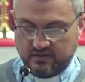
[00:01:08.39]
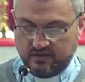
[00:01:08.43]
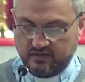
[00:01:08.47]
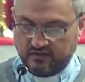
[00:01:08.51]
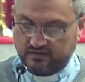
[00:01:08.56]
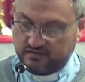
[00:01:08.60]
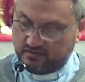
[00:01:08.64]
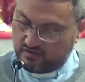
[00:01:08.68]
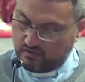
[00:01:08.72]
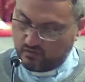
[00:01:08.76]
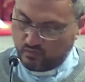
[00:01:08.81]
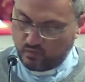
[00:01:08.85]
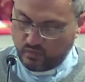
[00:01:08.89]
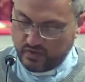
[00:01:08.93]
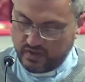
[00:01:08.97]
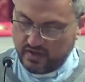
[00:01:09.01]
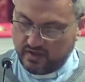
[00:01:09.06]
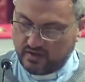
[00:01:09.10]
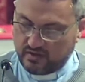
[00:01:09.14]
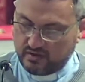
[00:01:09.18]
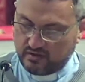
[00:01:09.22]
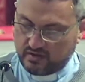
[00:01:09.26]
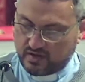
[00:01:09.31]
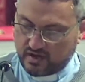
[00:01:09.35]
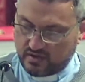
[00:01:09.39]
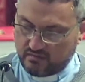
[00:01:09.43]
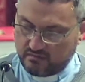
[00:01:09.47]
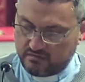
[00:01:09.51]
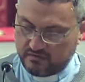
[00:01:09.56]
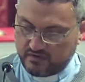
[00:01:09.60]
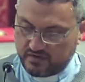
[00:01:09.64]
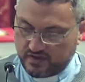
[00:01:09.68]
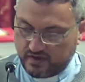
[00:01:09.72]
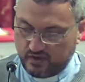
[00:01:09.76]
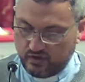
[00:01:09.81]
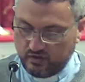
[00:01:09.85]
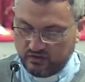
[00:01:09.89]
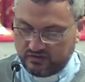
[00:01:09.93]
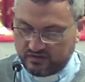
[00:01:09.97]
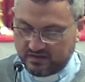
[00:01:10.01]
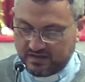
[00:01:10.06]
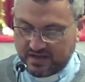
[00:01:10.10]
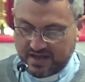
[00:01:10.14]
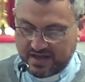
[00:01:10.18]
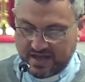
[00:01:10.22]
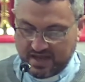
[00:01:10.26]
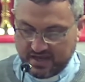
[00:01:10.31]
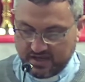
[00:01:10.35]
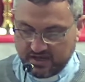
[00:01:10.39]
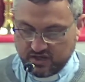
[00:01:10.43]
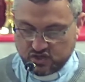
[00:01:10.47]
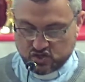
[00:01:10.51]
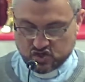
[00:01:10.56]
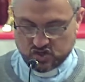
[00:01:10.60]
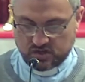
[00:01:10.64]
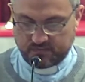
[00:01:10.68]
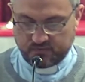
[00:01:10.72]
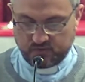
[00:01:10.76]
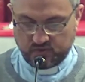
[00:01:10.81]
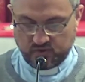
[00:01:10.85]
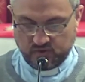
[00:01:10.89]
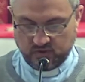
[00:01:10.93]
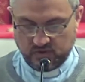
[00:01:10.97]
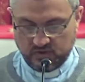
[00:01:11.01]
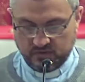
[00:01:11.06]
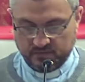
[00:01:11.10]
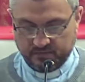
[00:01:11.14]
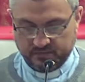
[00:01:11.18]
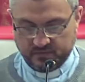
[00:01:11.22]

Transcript: so that we can comfort those in any trouble